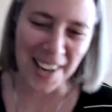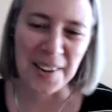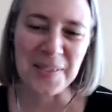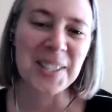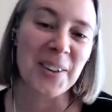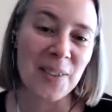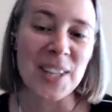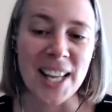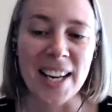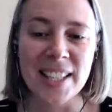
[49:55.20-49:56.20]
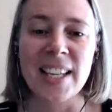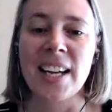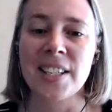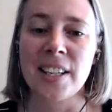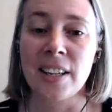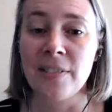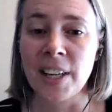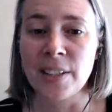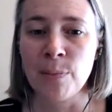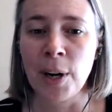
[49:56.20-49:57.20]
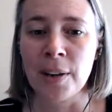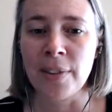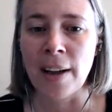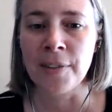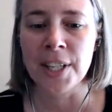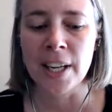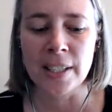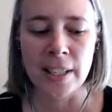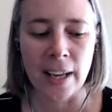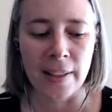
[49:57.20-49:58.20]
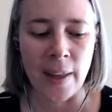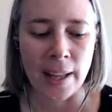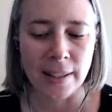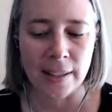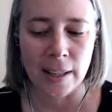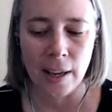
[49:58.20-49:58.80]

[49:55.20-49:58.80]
So I mean, that is actually an effective part of advertising, and that's